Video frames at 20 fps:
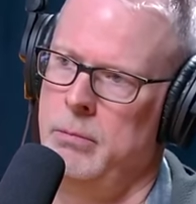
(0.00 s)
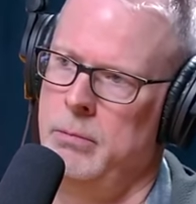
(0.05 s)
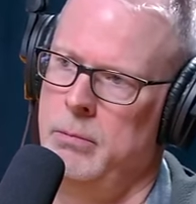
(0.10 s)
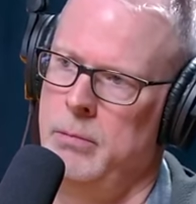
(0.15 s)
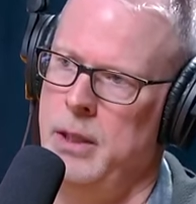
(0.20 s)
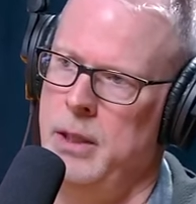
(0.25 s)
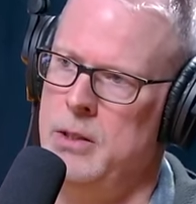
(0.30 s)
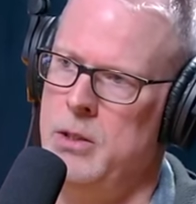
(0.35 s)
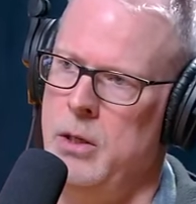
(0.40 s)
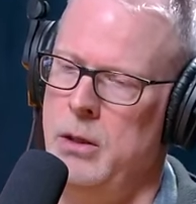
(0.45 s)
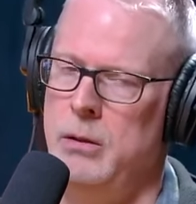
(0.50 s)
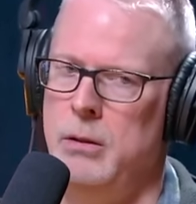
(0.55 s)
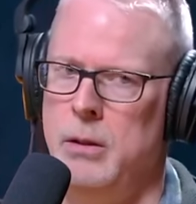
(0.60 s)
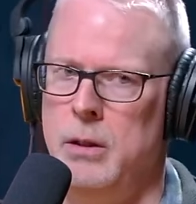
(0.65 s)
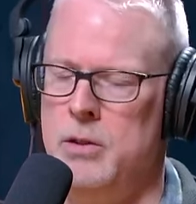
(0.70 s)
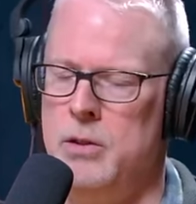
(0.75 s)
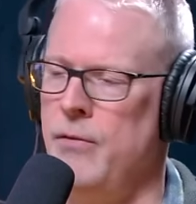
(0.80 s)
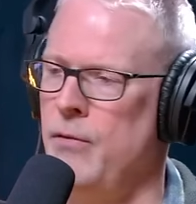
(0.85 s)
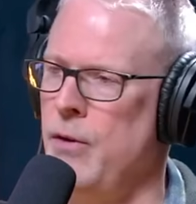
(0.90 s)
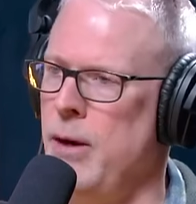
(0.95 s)
That's it.
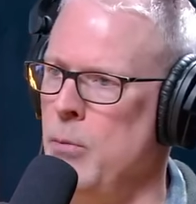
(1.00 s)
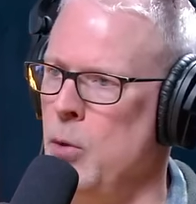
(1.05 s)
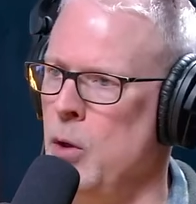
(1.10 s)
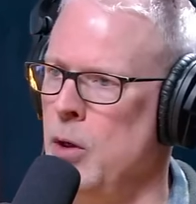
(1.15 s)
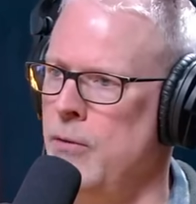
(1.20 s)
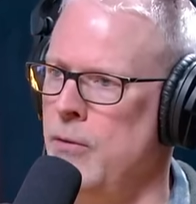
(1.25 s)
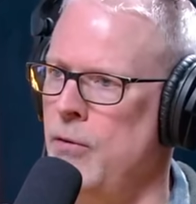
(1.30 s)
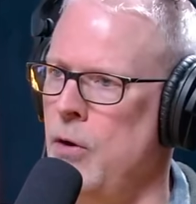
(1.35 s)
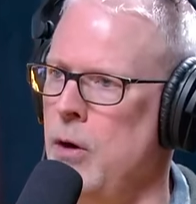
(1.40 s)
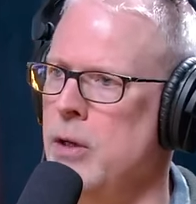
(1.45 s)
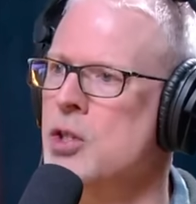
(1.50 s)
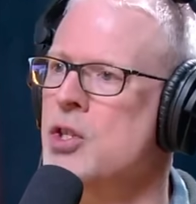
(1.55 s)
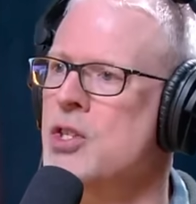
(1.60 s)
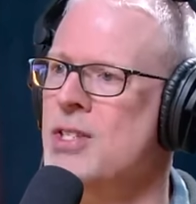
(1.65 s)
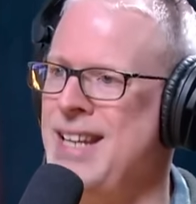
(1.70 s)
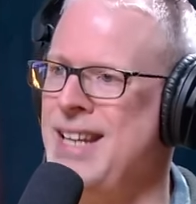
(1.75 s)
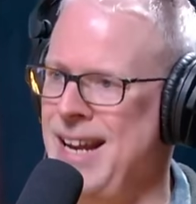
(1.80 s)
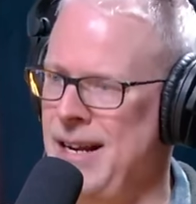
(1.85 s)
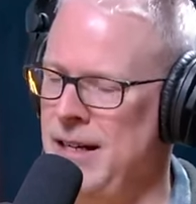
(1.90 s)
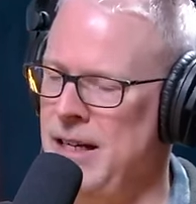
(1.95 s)
That's a framework for
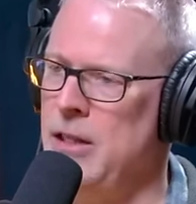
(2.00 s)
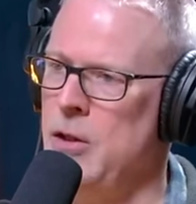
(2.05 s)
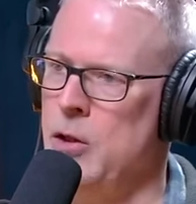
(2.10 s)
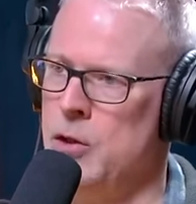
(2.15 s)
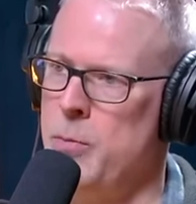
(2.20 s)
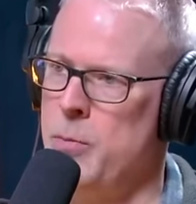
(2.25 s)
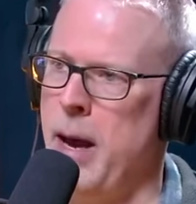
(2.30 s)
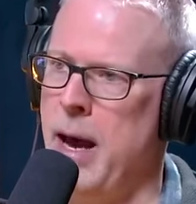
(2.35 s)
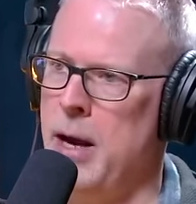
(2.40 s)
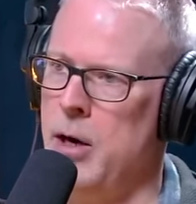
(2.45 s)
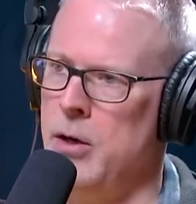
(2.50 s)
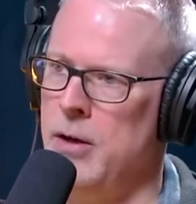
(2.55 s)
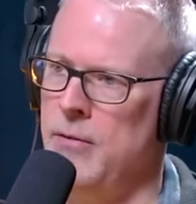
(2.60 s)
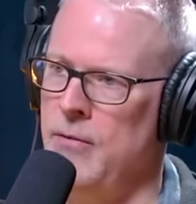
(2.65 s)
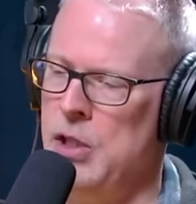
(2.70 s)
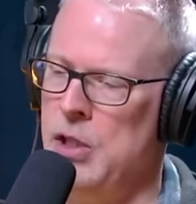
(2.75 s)
understanding those pattern of